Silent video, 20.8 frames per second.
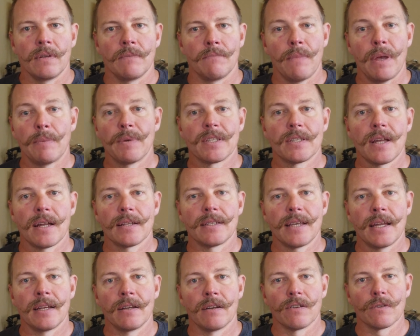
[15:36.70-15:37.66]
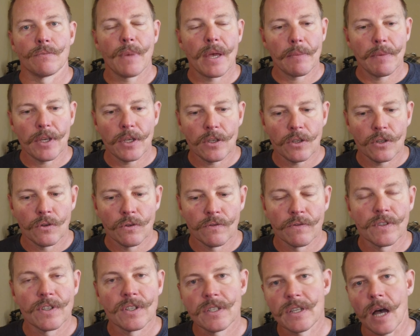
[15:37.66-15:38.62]
maybe it's not 10 years, maybe you've
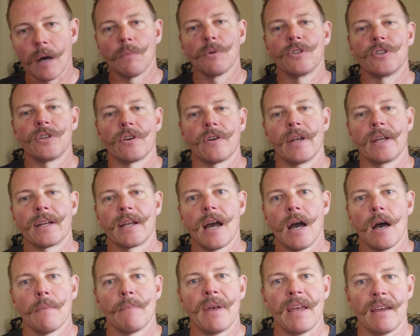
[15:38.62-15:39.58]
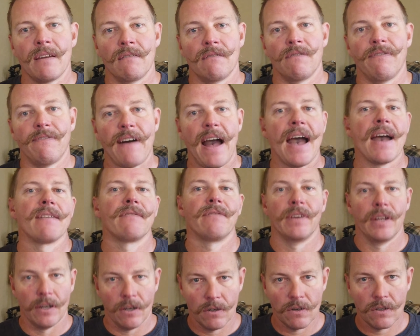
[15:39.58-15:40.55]
doubled your income in 5
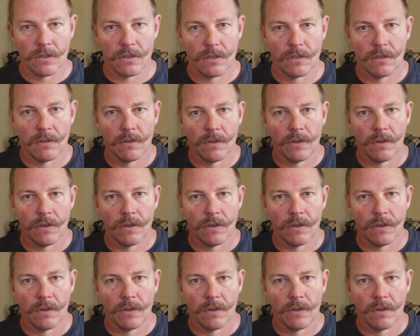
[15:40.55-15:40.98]
years.